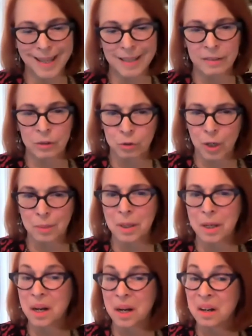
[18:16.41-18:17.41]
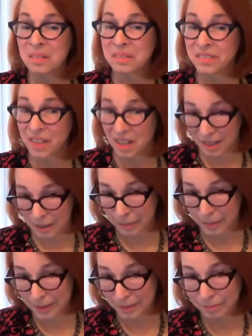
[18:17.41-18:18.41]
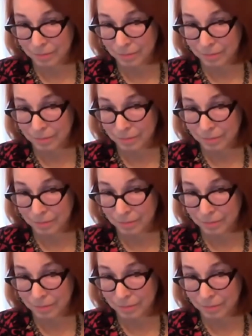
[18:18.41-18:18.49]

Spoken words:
and the trauma of Lyme.